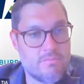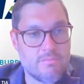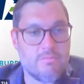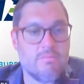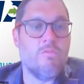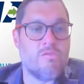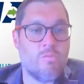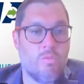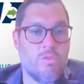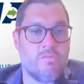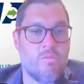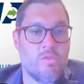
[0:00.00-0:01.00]
Mm-hmm.
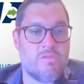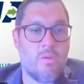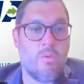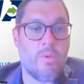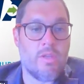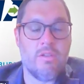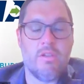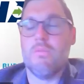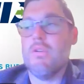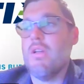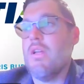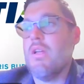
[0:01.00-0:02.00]
We'll see what we can do.